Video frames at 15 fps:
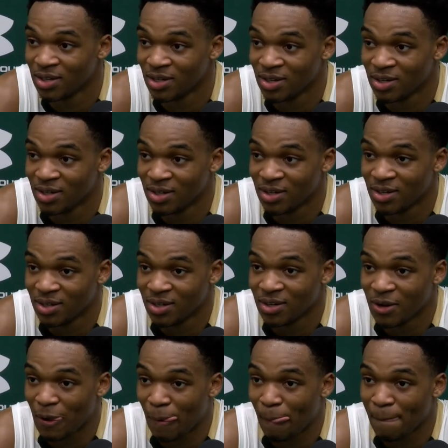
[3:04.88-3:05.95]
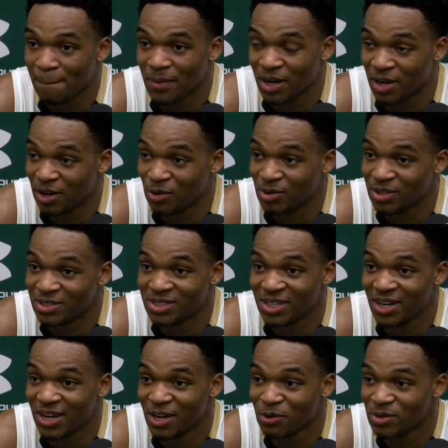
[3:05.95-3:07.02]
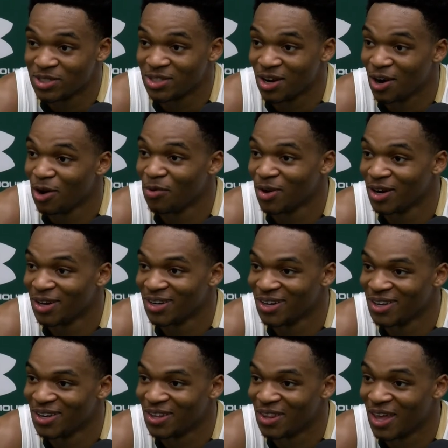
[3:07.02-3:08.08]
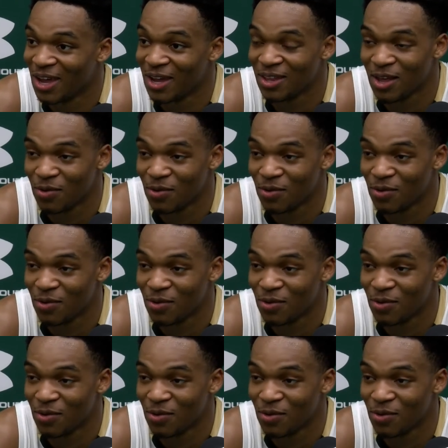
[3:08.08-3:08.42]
promote? Well, today it was hard work. They